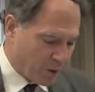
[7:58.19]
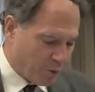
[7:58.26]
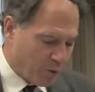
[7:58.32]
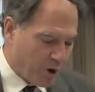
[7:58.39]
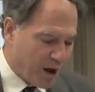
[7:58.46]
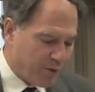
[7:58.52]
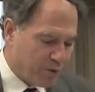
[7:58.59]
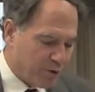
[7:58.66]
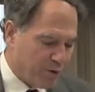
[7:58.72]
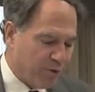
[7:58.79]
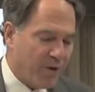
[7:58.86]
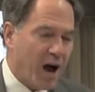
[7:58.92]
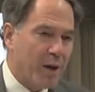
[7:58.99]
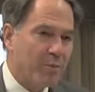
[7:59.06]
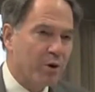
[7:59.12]
wherever a
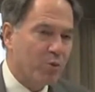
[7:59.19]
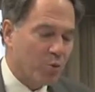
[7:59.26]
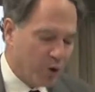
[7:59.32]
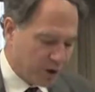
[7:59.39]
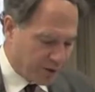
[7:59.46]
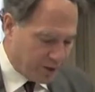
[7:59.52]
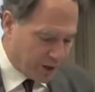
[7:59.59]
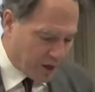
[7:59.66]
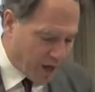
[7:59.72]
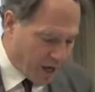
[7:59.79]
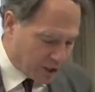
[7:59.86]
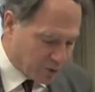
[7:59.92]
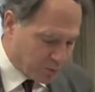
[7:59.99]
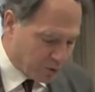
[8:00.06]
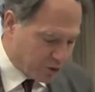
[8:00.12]
vibrant work of the
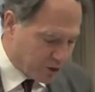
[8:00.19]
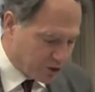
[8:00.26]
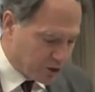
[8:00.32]
gospel